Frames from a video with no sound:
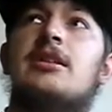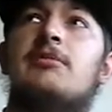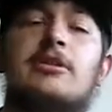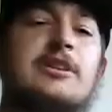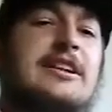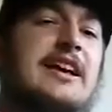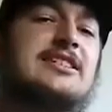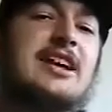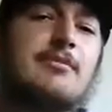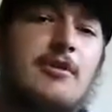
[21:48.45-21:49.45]
But on the
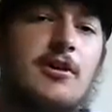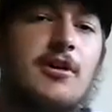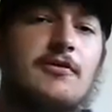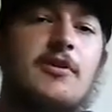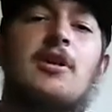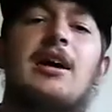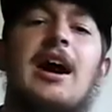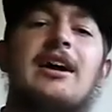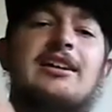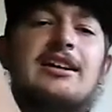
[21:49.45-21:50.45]
days I'm off,
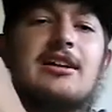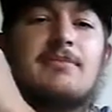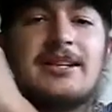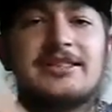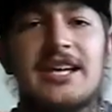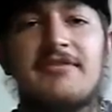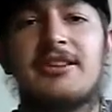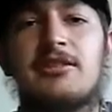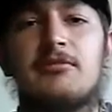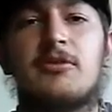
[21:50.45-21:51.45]
I get up at 7
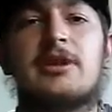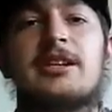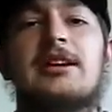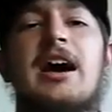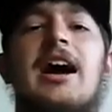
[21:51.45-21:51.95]
in the morning.